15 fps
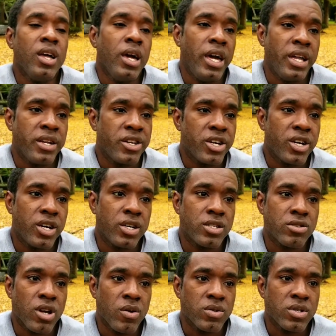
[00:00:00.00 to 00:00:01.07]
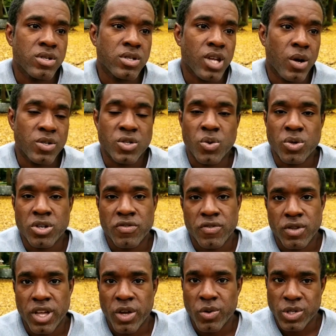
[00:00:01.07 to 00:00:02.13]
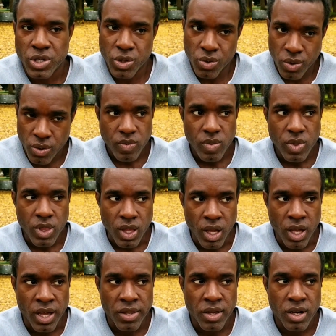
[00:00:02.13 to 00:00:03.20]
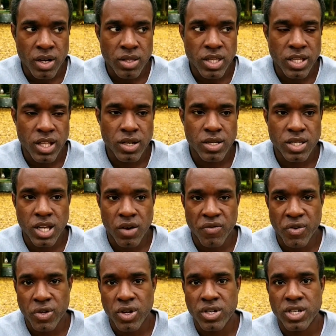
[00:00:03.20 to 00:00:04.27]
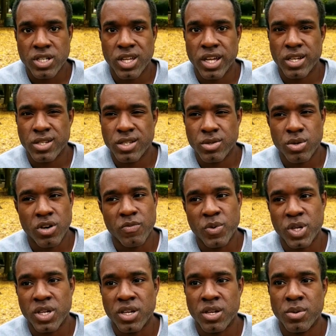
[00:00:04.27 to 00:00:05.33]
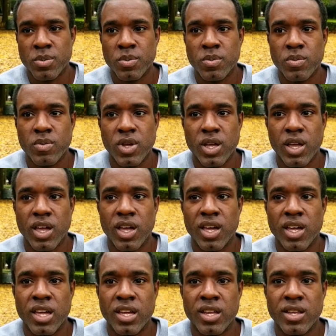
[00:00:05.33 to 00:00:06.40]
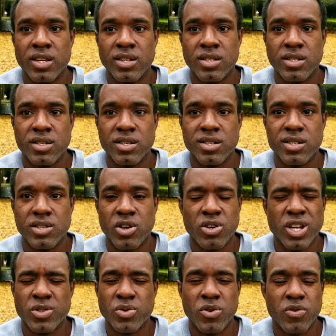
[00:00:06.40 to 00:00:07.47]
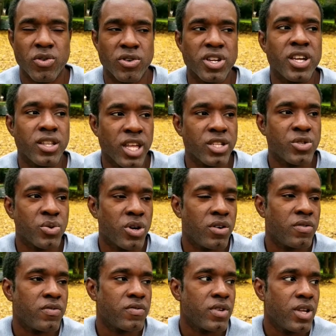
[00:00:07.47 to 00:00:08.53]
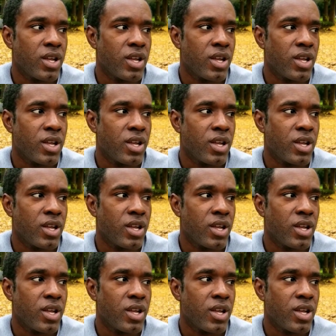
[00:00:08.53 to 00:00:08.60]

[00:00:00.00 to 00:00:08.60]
And so I was going there for language school, and they let us out for lunch at like 12 p.m. like 12.